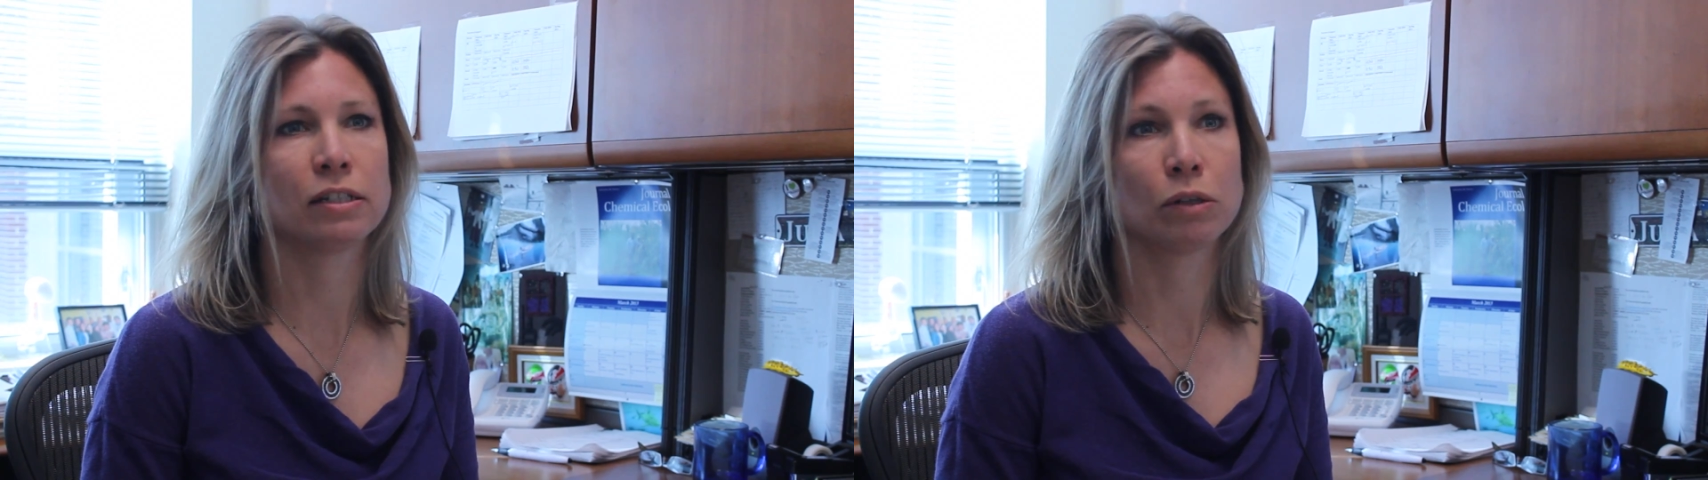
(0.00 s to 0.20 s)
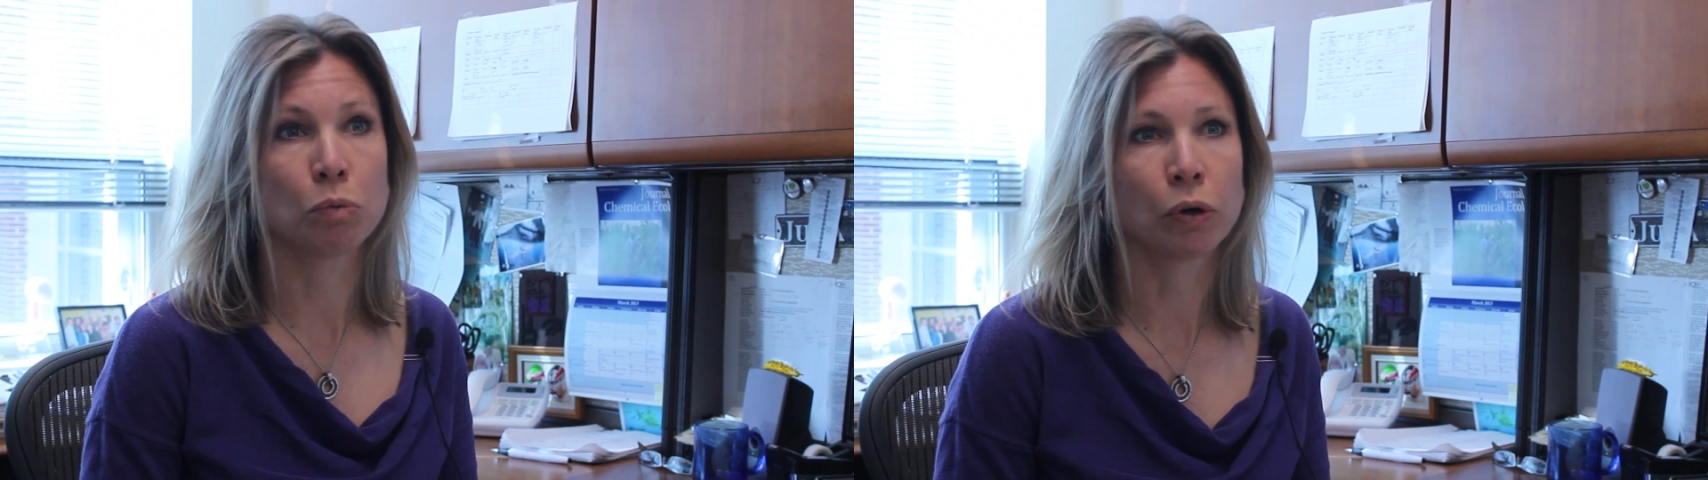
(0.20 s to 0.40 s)

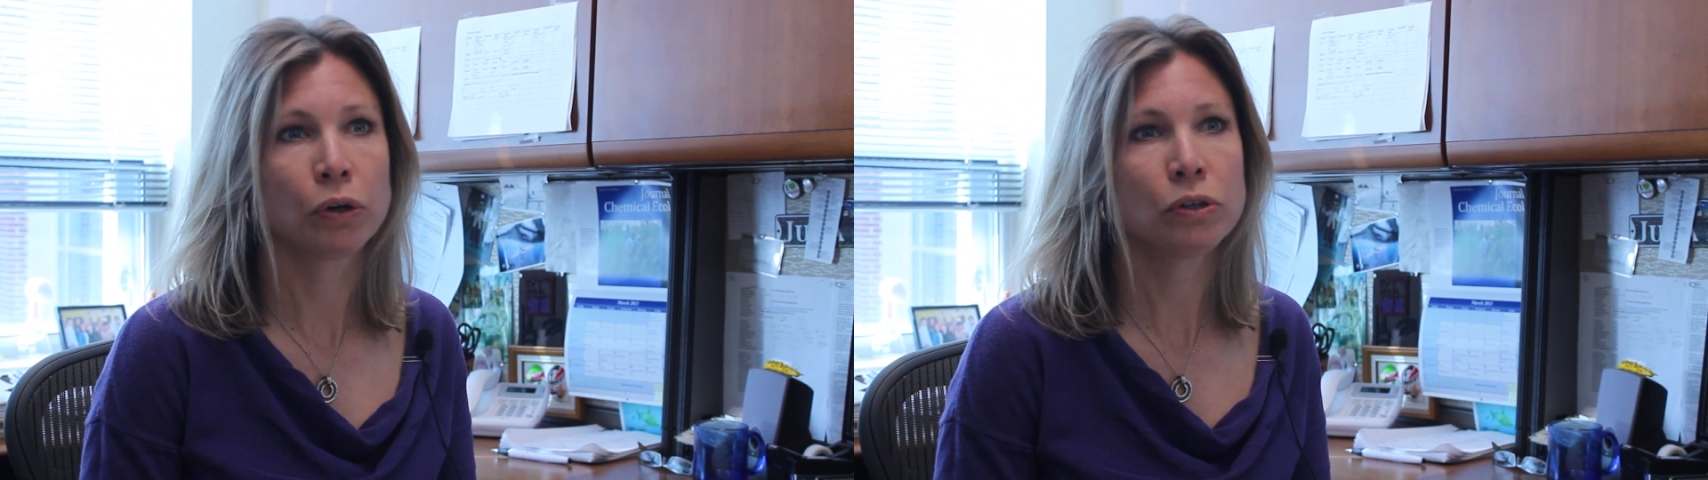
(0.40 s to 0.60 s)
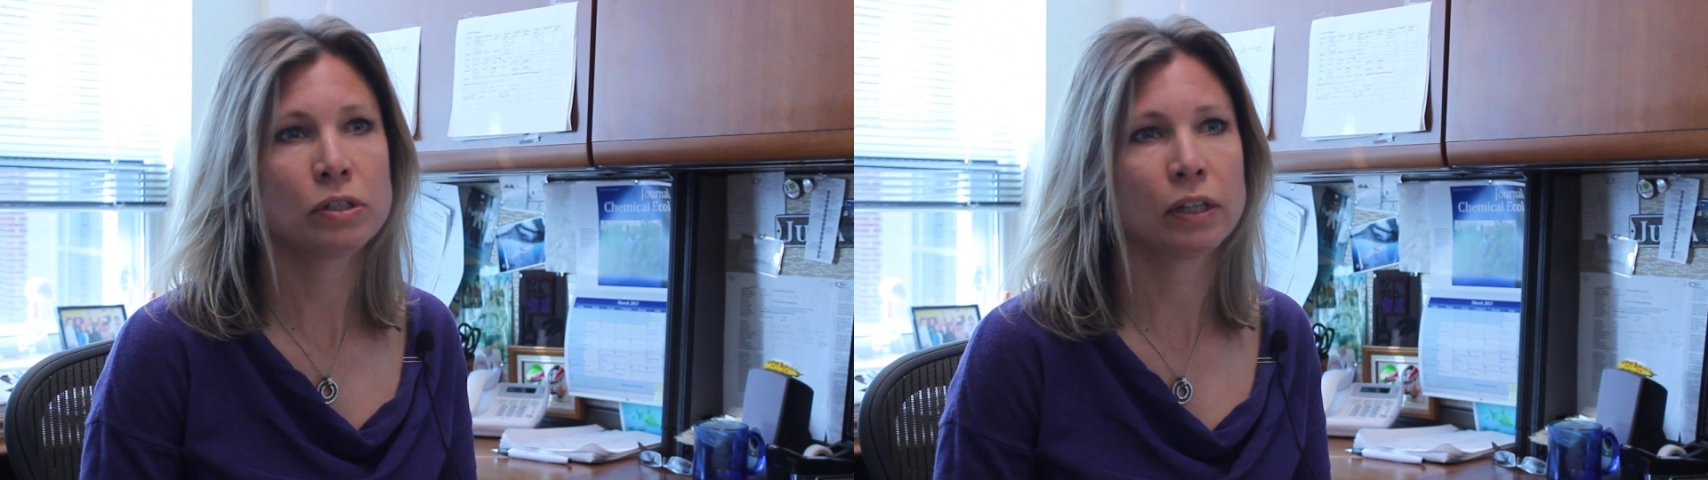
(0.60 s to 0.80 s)
as the
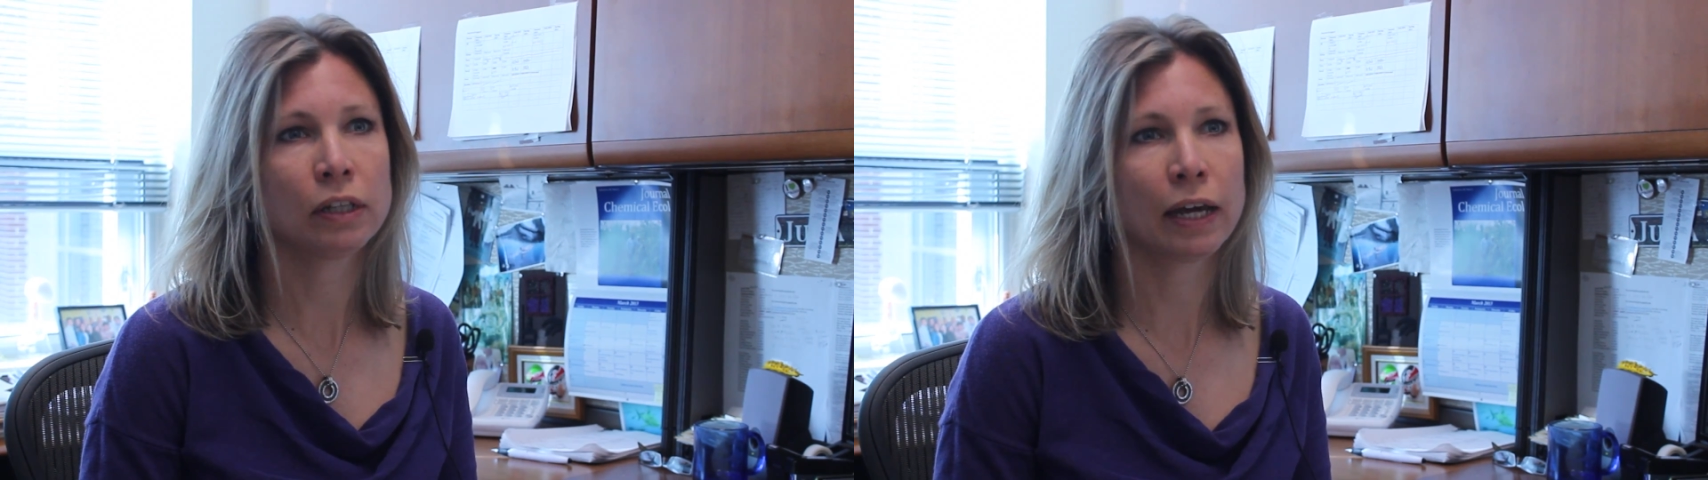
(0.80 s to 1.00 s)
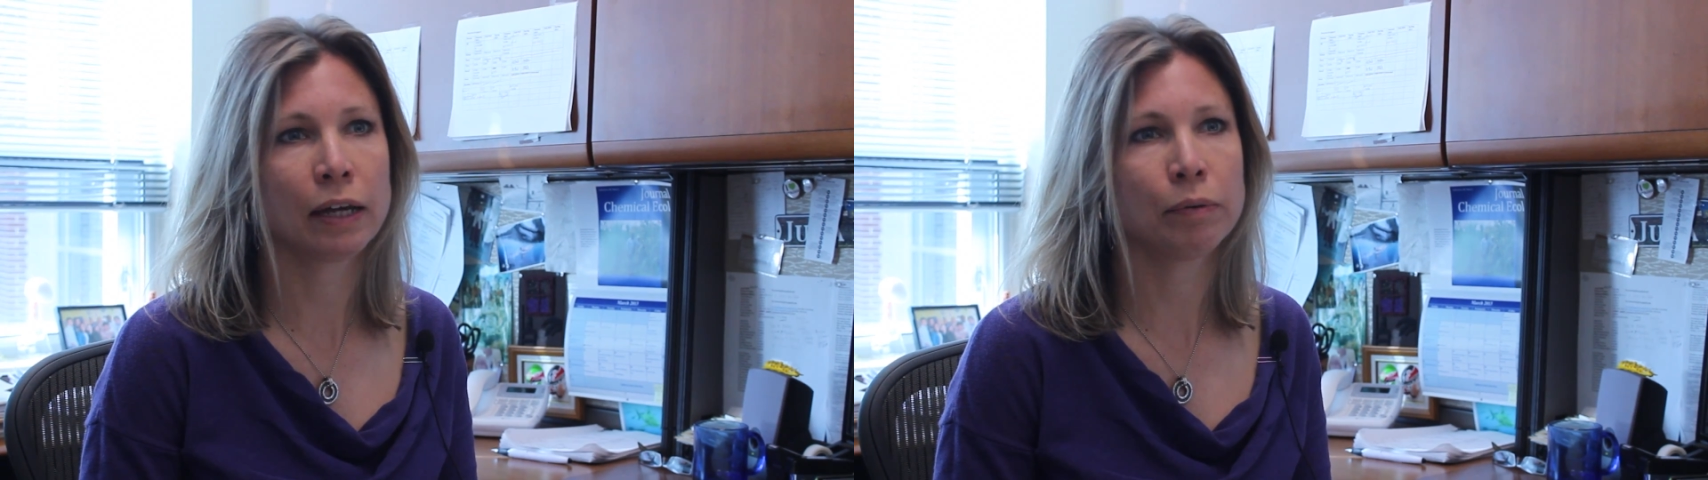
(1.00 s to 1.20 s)
words in
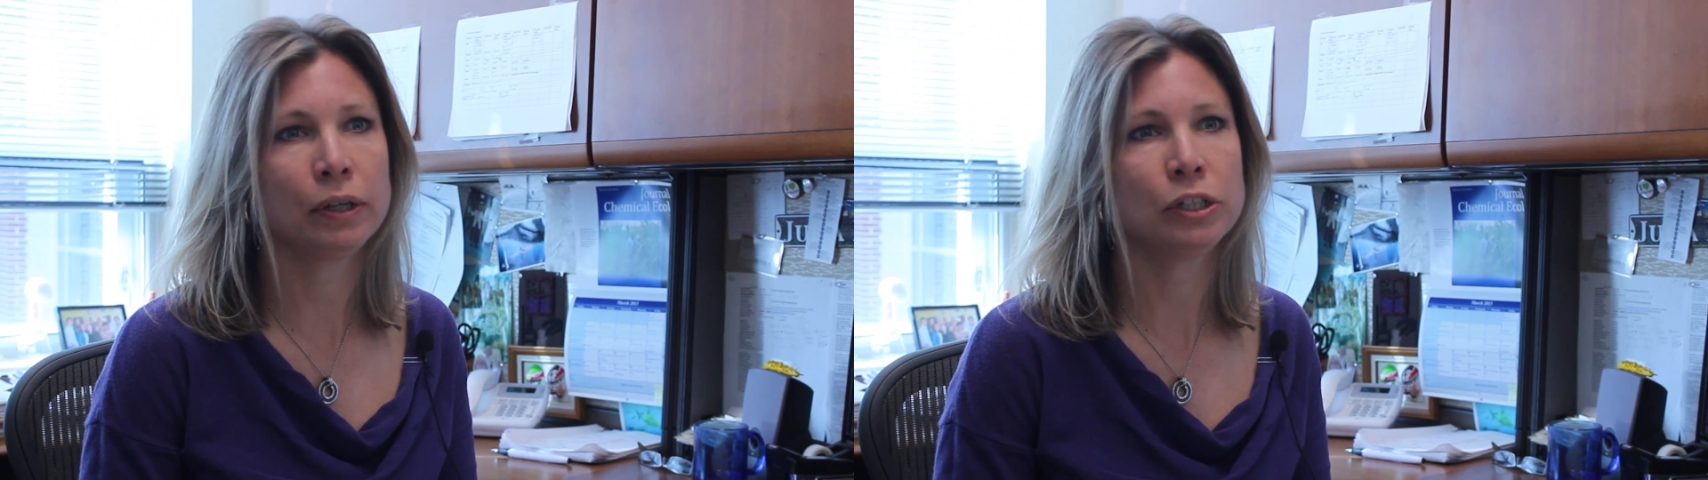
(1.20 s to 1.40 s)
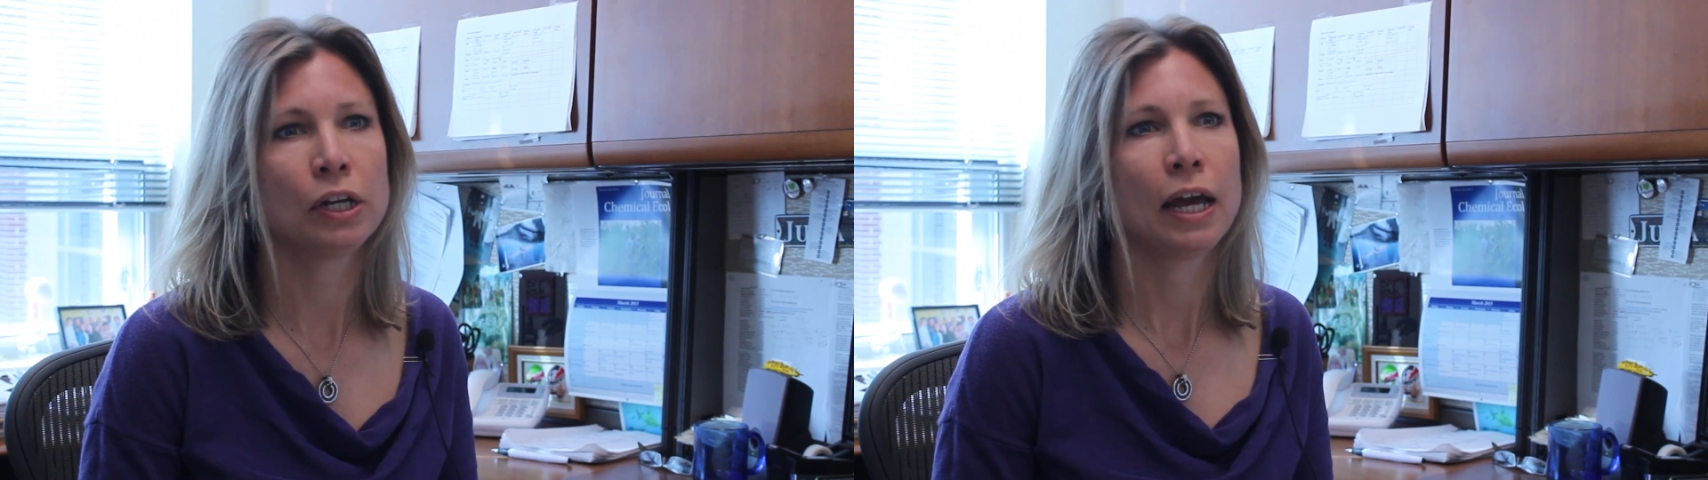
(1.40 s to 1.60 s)
the
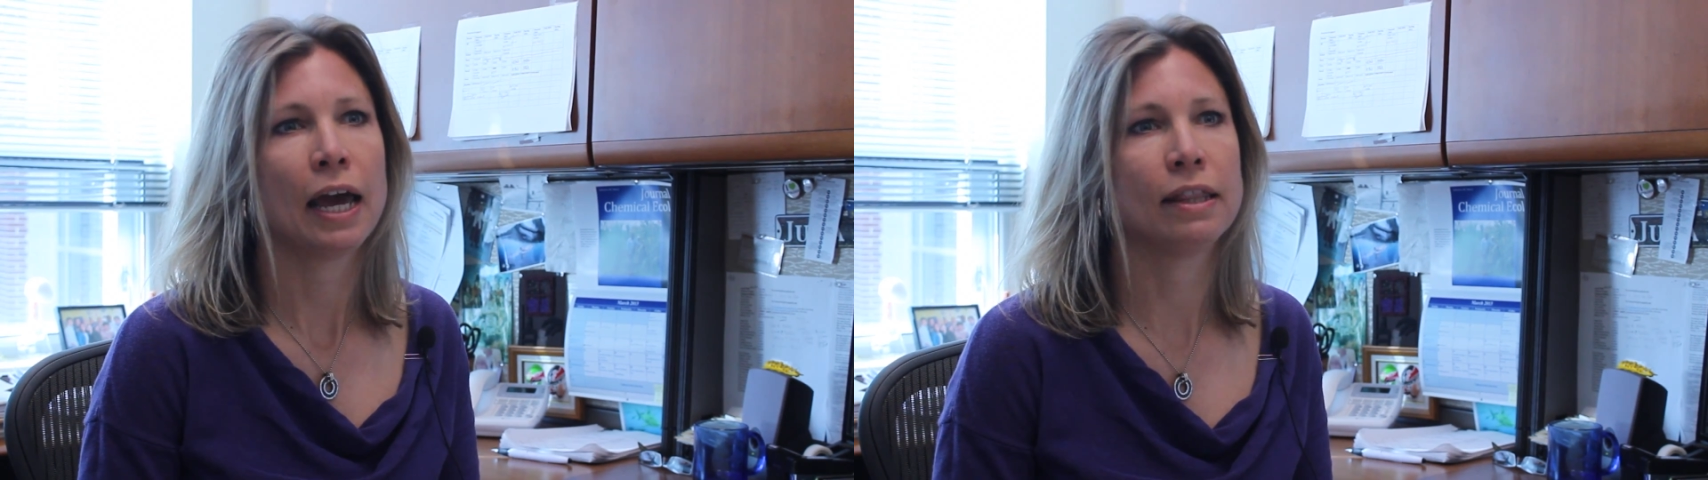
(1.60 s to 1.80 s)
language,